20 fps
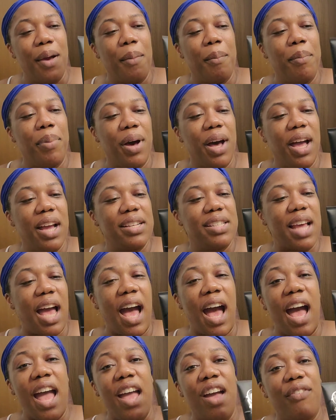but
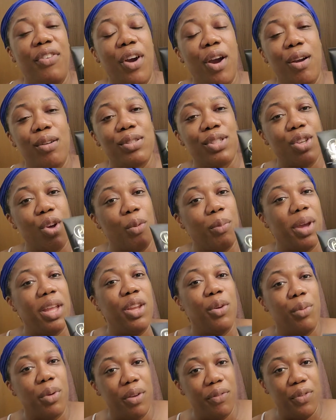I have heard so
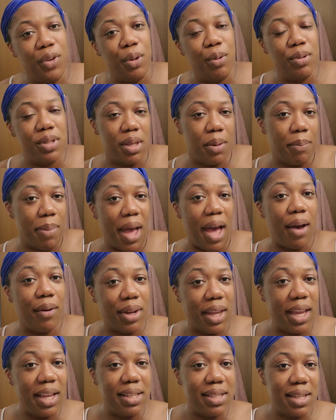many reviews
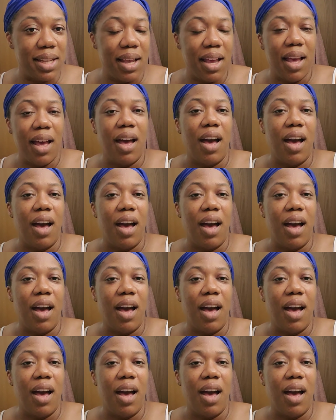about it.